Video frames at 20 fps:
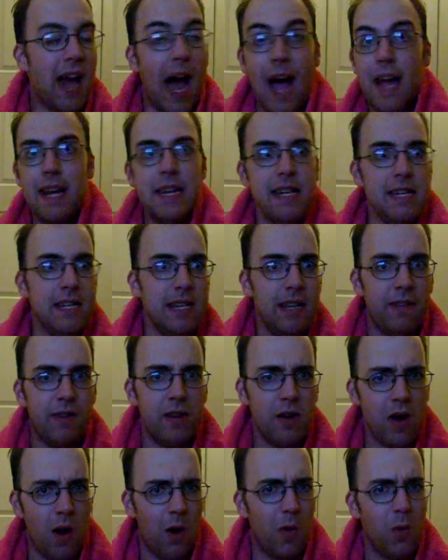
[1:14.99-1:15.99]
I didn't
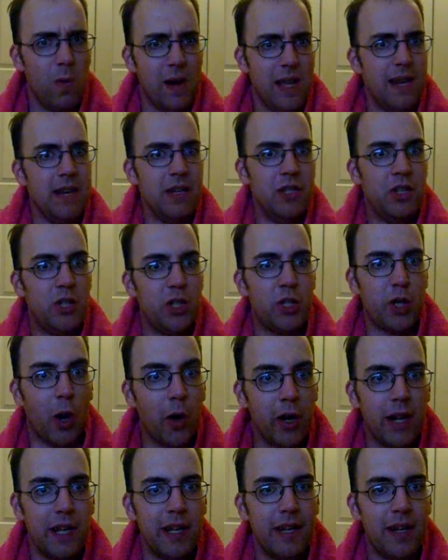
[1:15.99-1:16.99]
even know it had
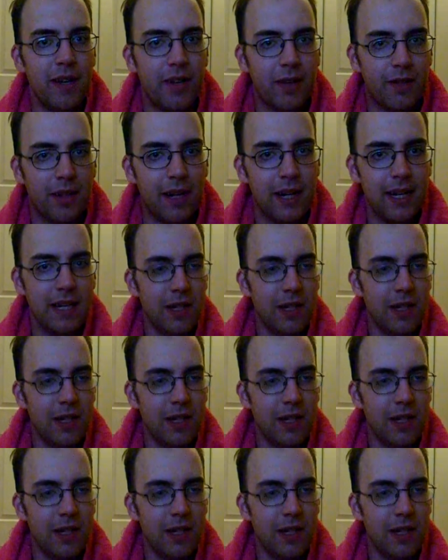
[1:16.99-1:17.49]
started, right?